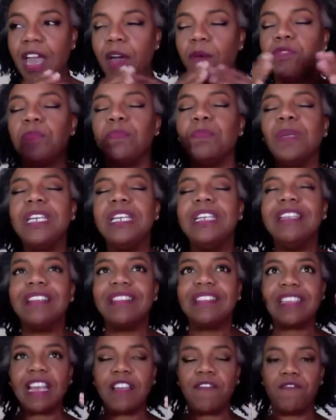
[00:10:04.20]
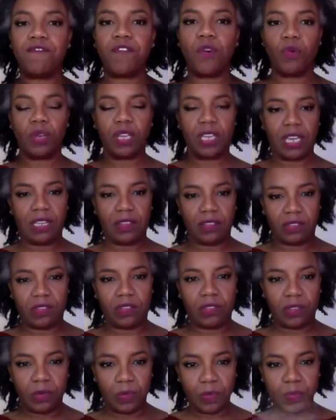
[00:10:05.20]
helps me to stay
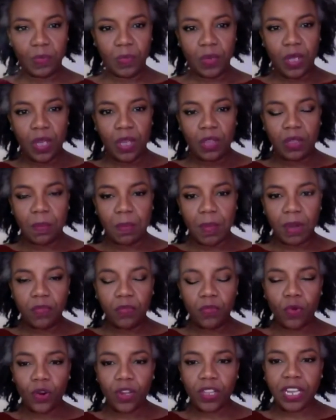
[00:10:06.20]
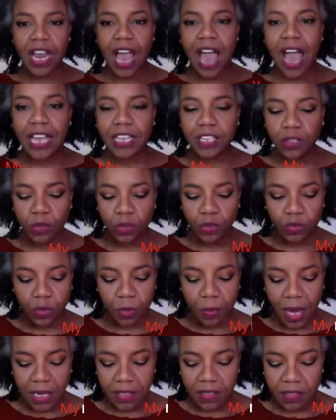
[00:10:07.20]
focused, the metaphor that I use for
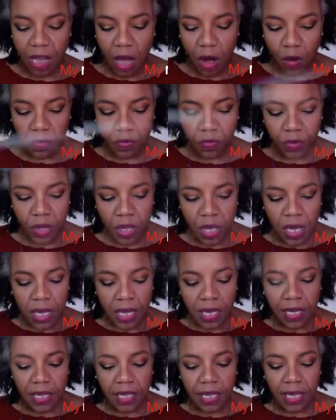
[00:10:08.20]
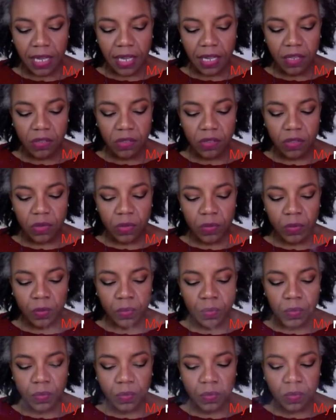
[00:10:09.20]
myself is
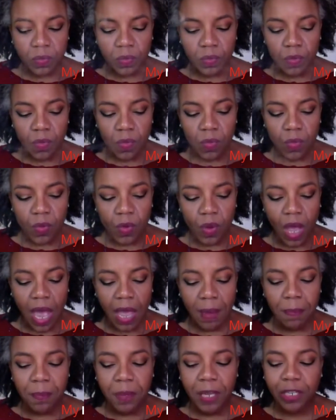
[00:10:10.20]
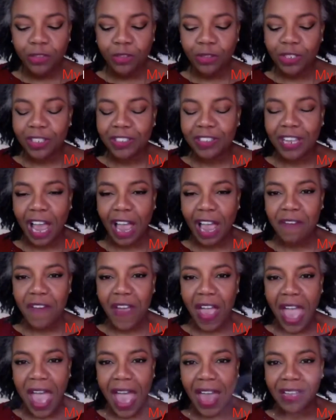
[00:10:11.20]
I picture this life
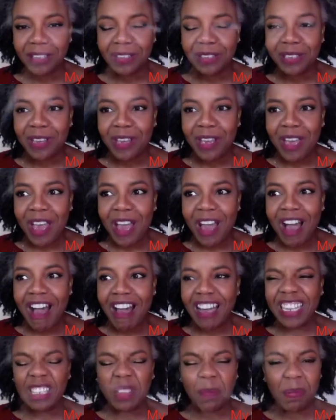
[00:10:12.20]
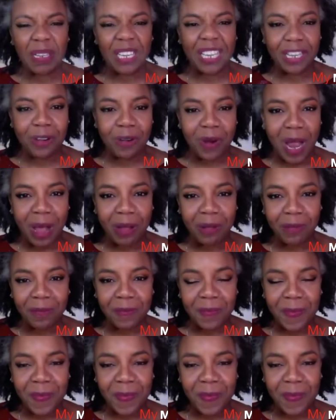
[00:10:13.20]
as it's a playground,